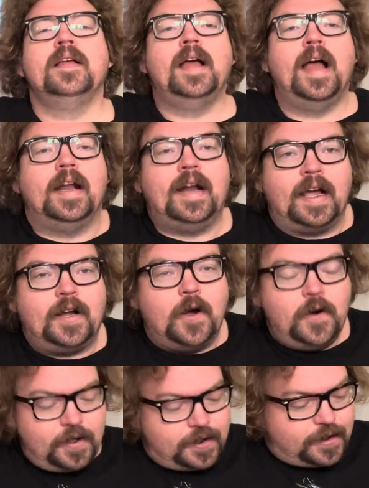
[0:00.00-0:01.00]
And I
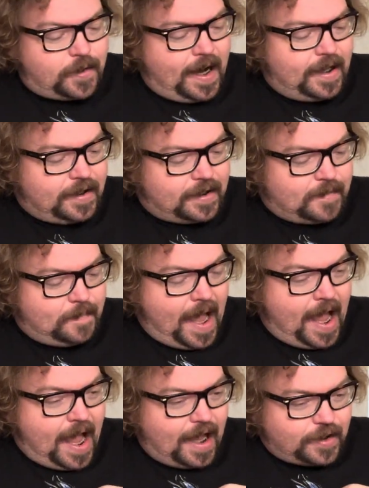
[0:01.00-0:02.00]
go to strike this
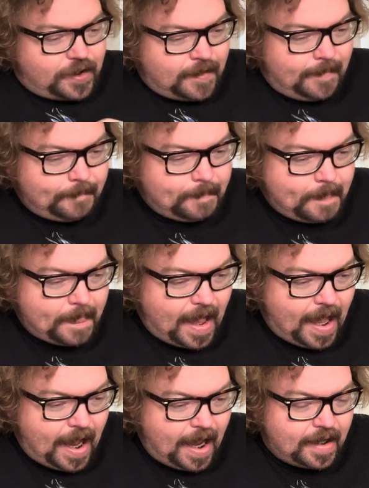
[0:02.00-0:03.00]
match,
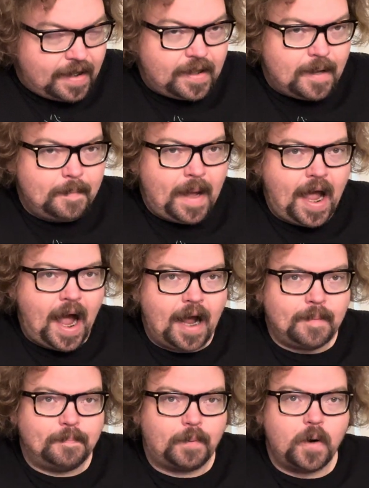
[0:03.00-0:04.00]
and I
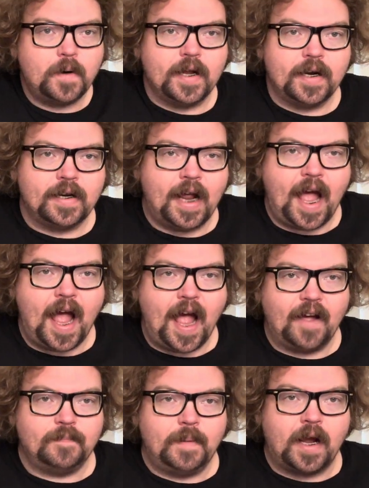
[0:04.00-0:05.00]
broke it in
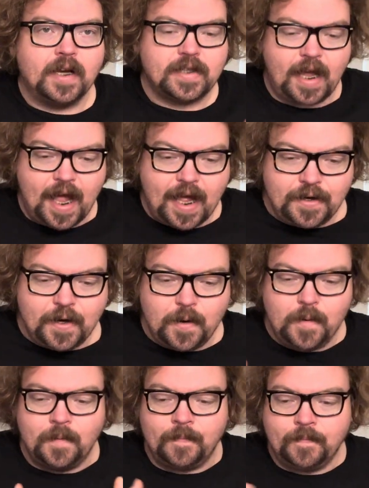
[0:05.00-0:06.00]
half because I had
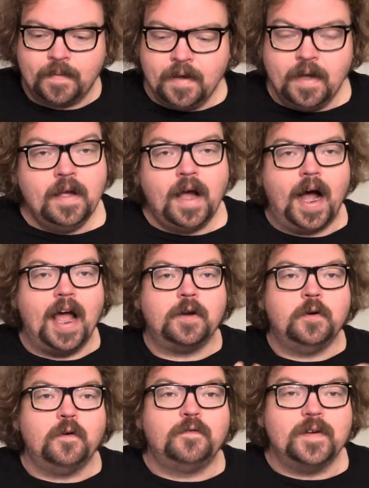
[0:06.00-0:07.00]
no
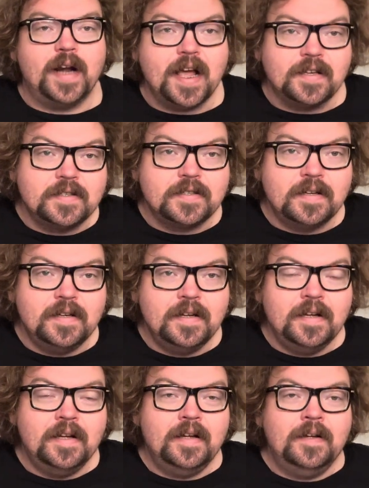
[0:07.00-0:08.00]
finesse.
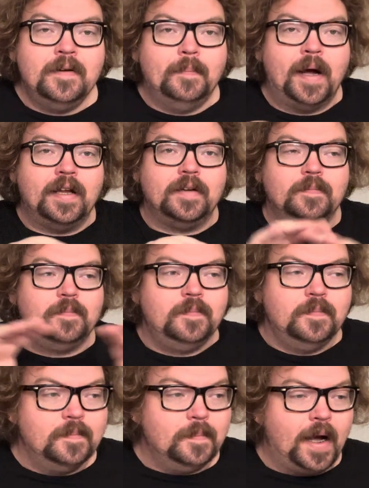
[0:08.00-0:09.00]
My
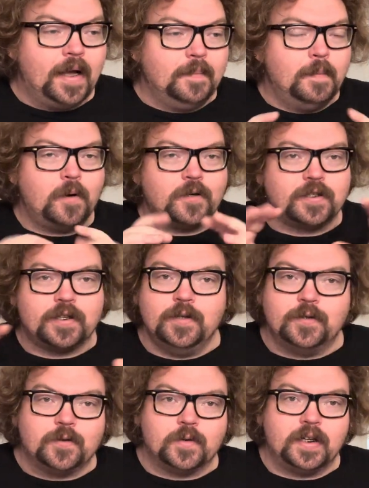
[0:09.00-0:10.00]
motor
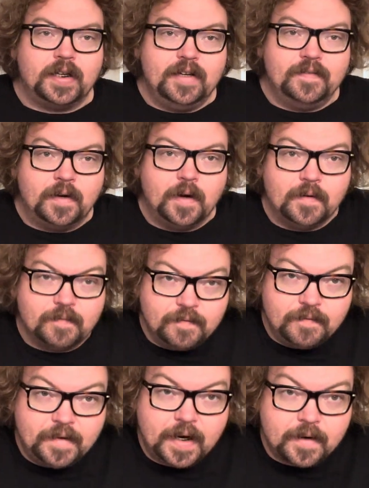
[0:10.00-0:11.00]
skills were leaving
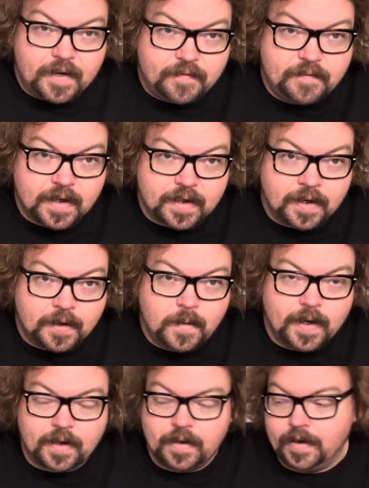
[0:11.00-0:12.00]
very fucking
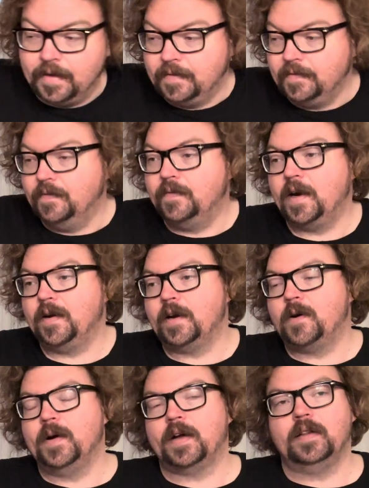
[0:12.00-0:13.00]
quickly, very
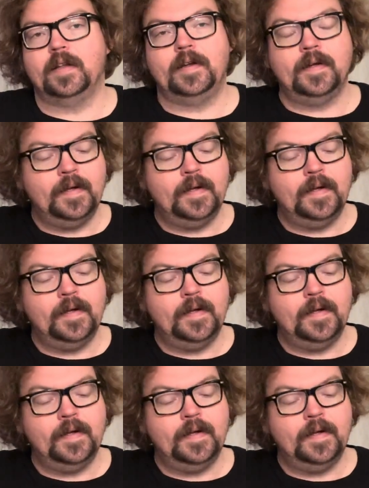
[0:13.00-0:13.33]
quickly.